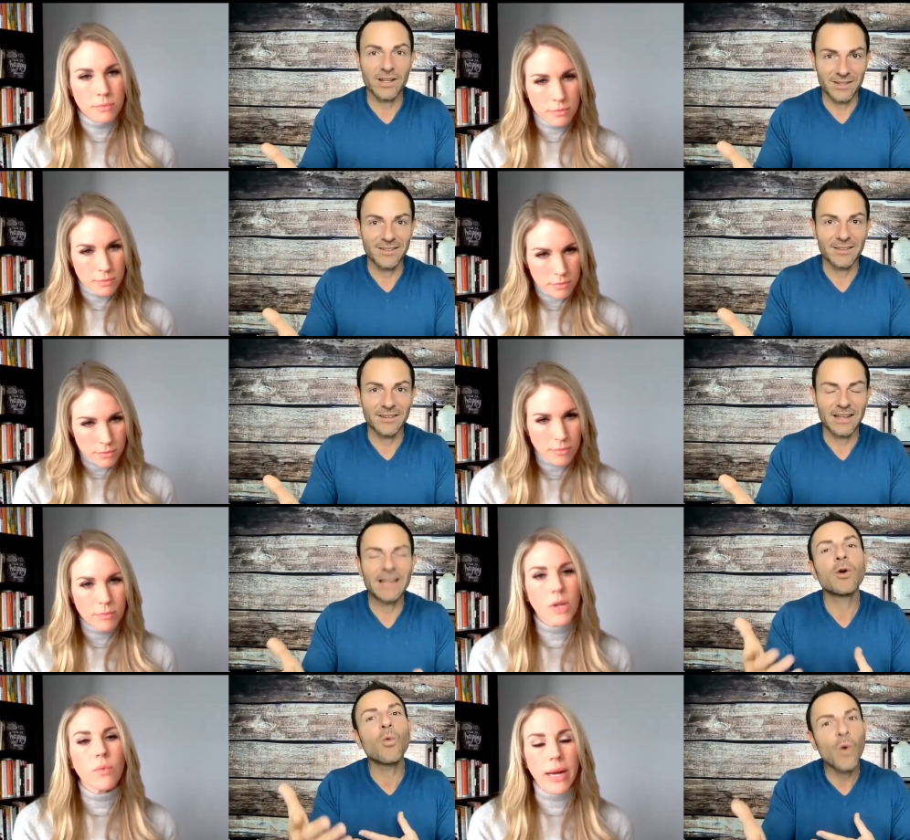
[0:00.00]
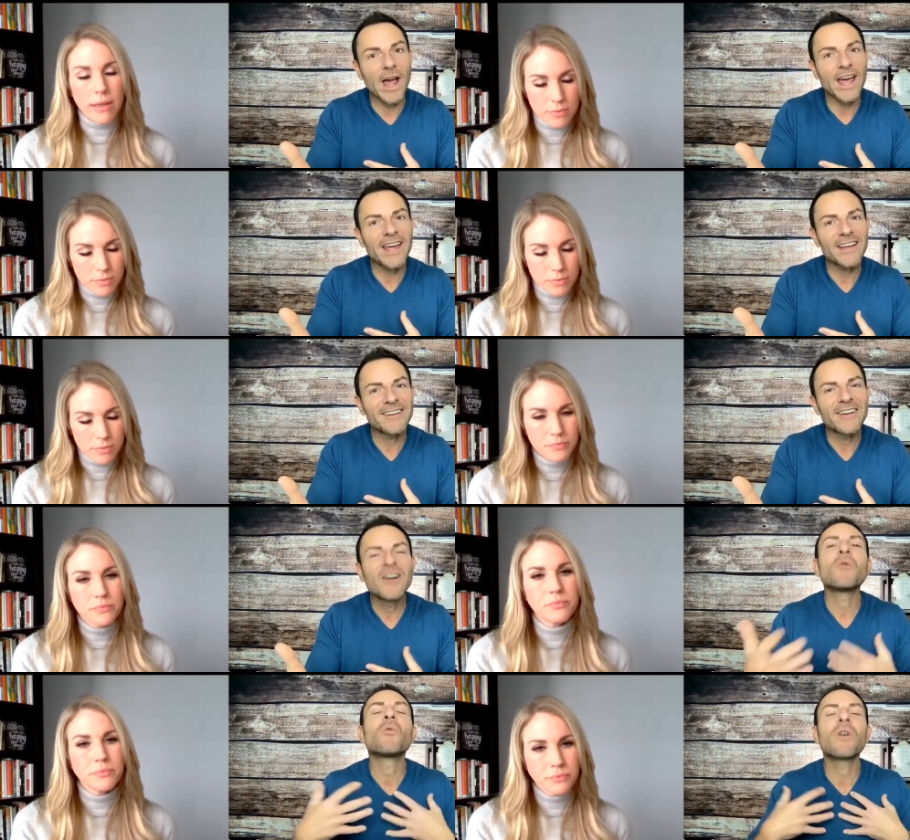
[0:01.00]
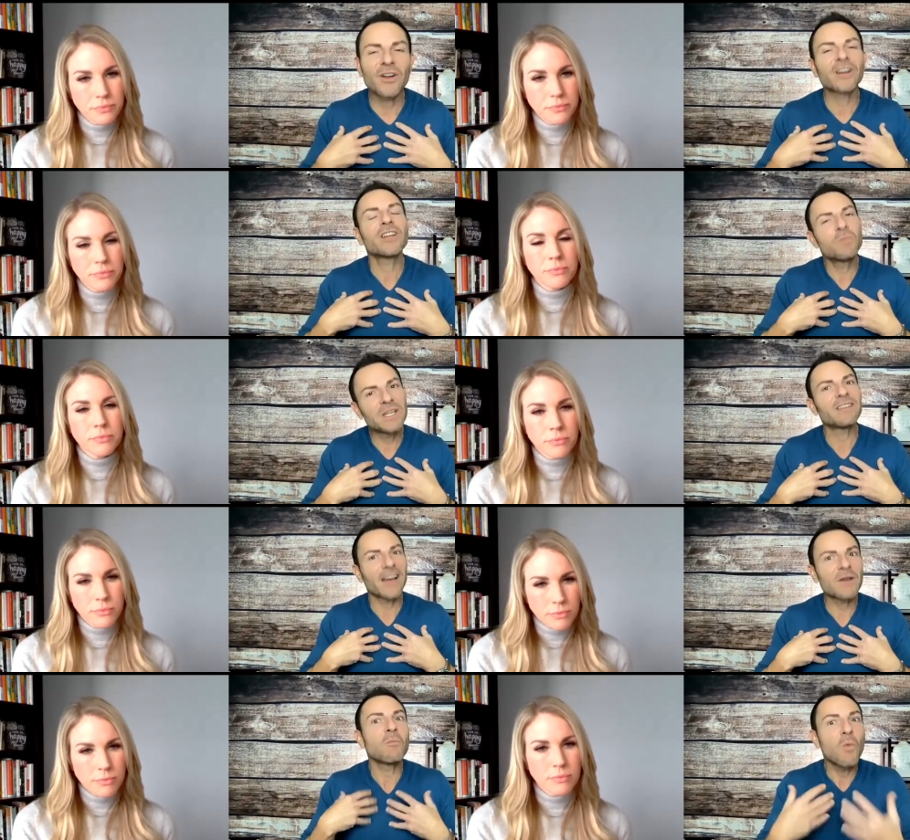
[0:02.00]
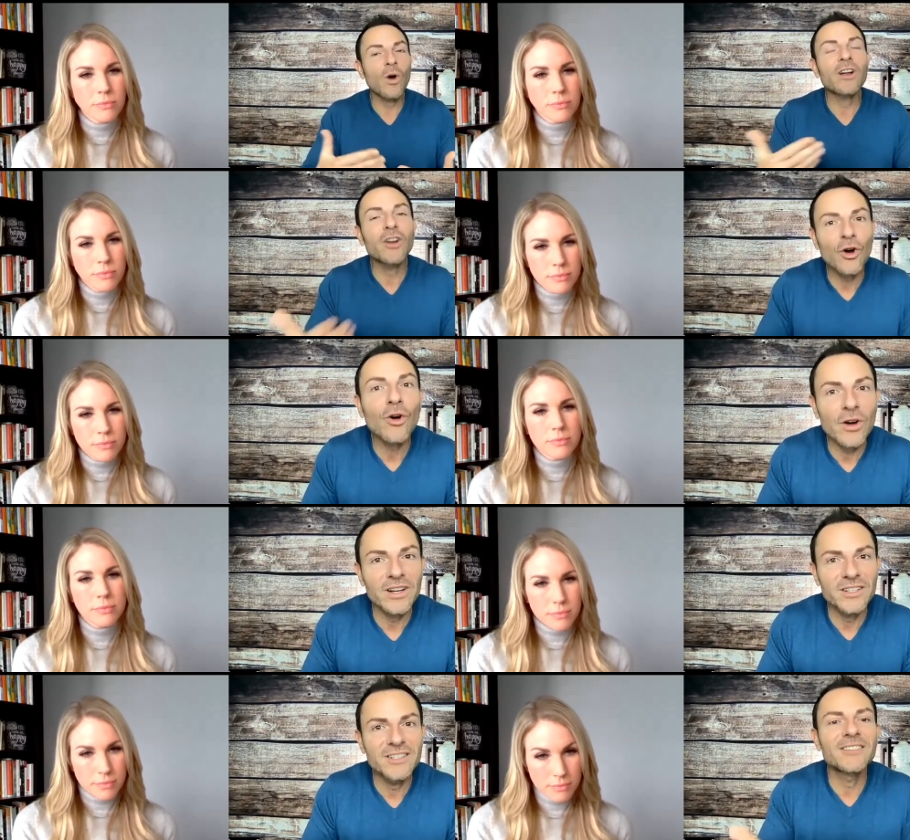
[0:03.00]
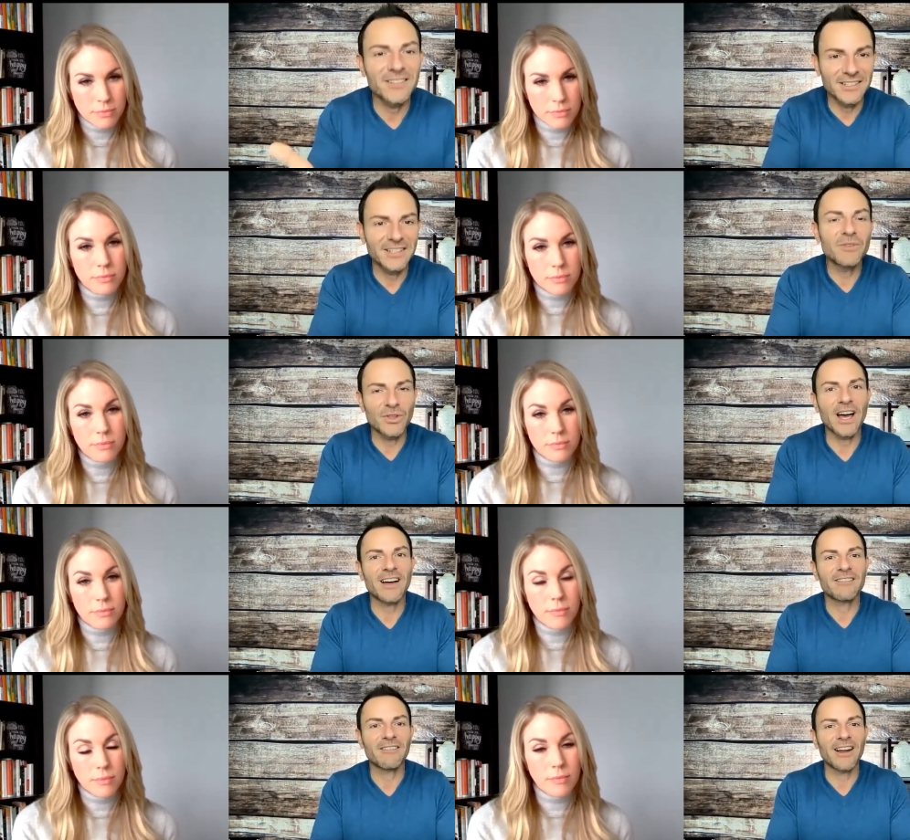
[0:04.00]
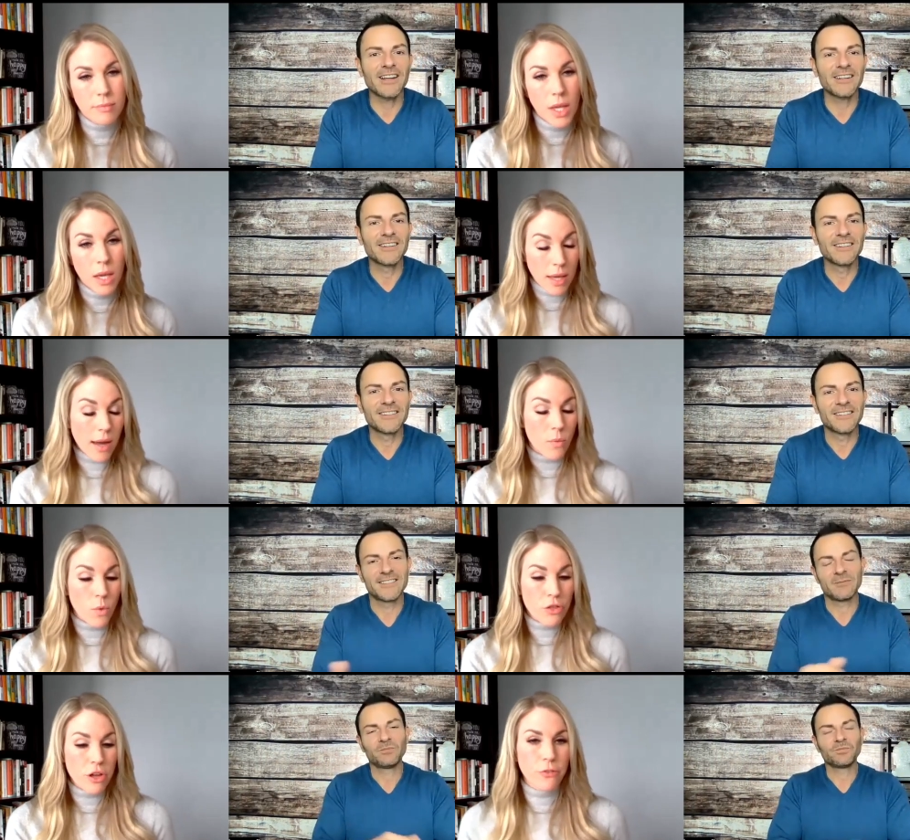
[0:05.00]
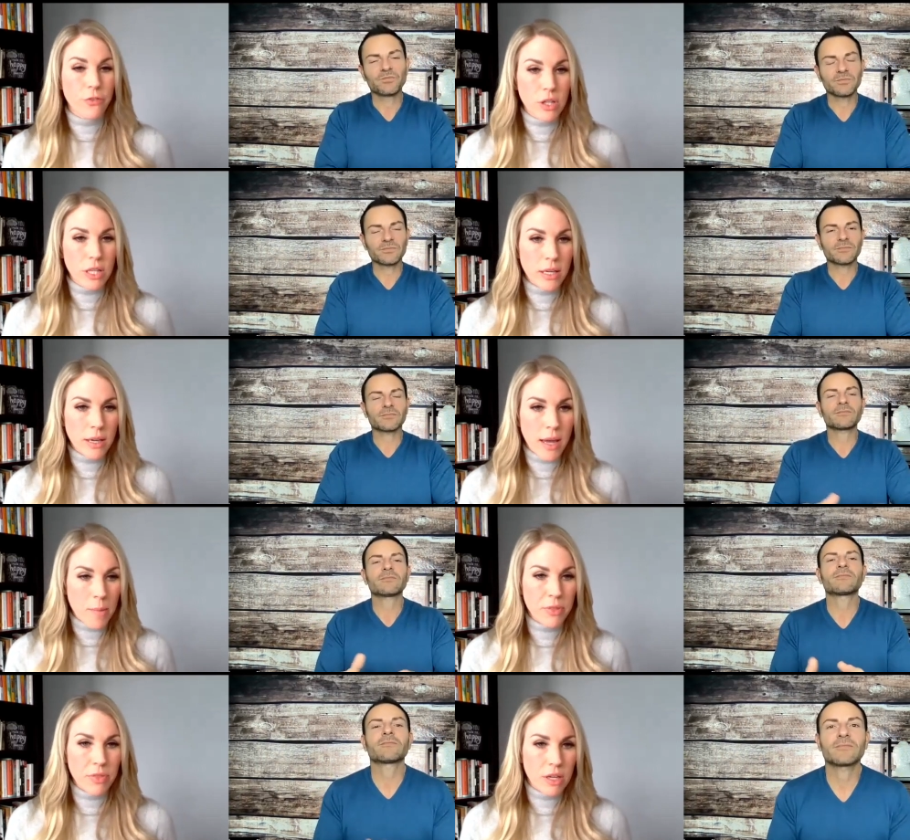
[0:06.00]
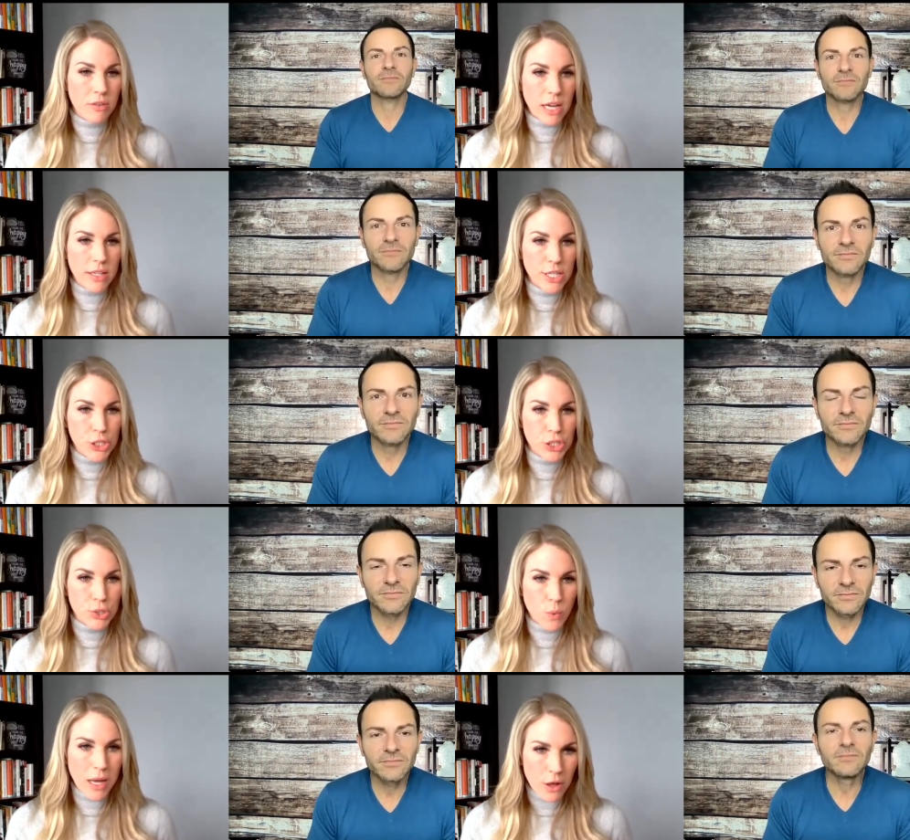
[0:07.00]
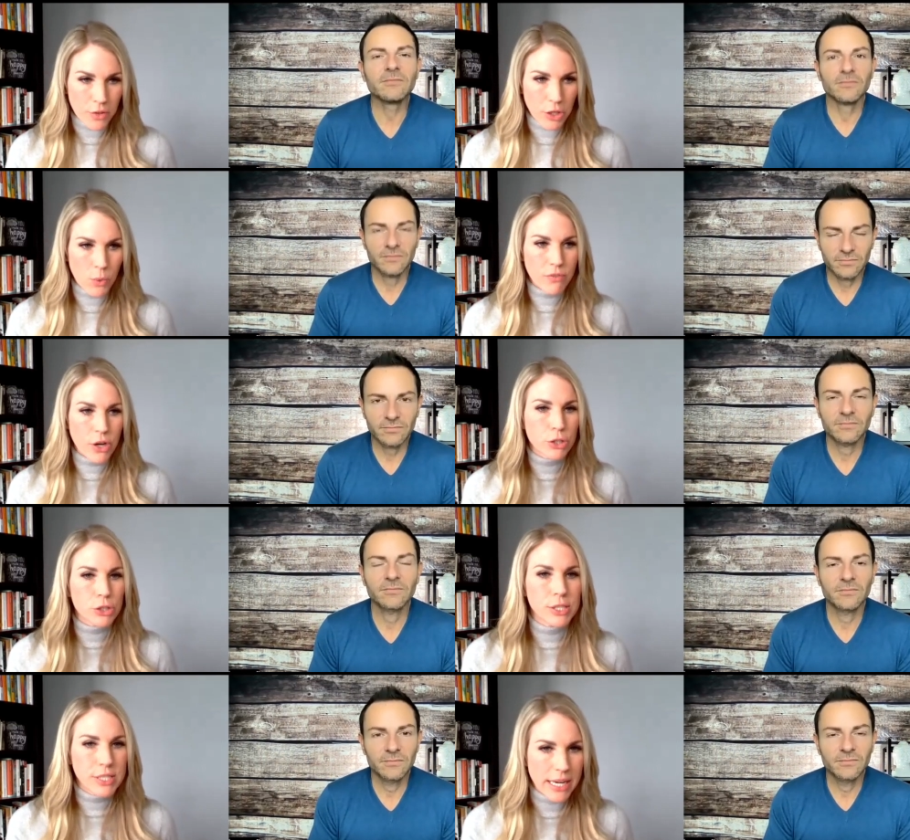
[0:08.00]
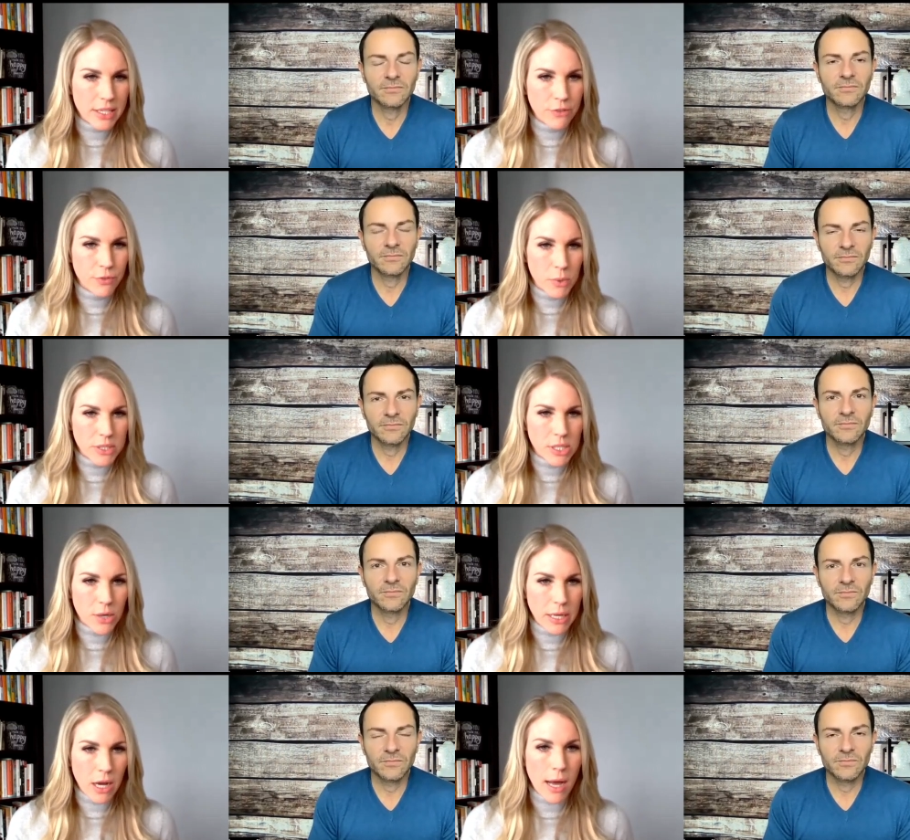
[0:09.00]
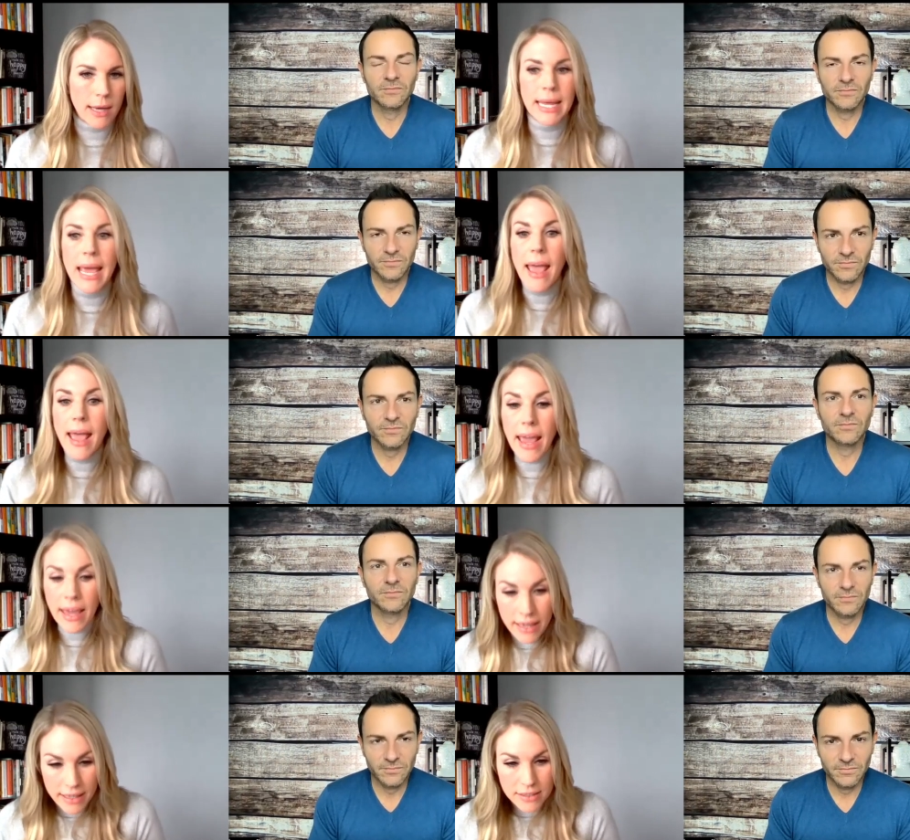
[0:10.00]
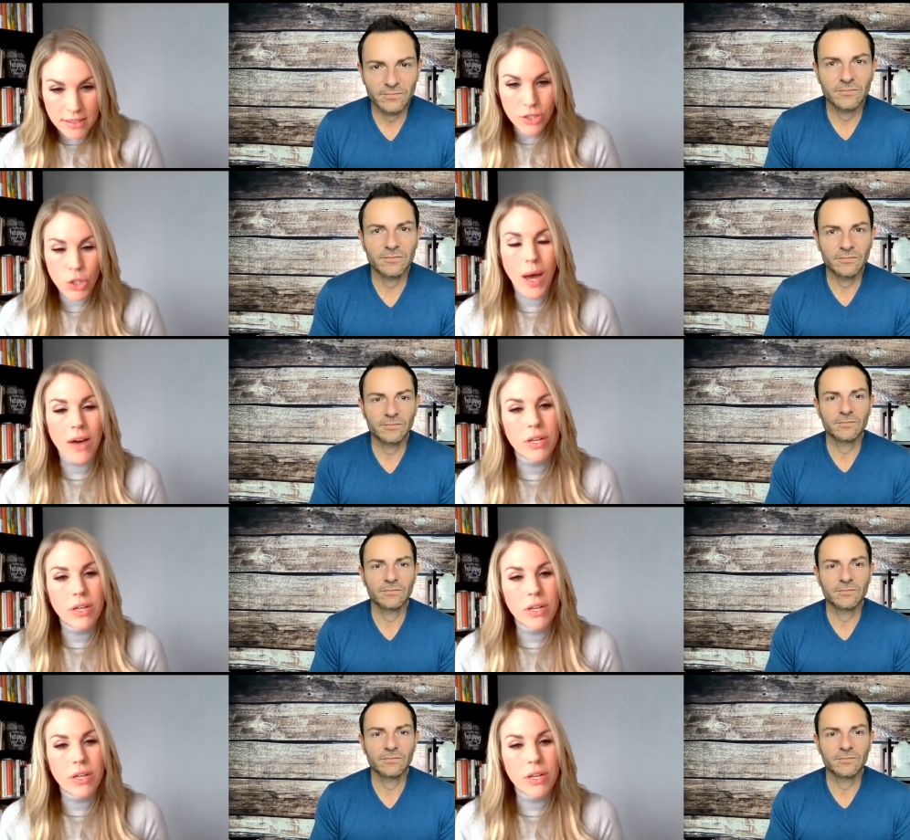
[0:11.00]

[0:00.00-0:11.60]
Speaker 1: it in a right. way where they're going to be like more encouraged to give you that, right?
Speaker 2: Yeah, where they're feeling empathy and validation as well. That you have understanding for what's going on and you have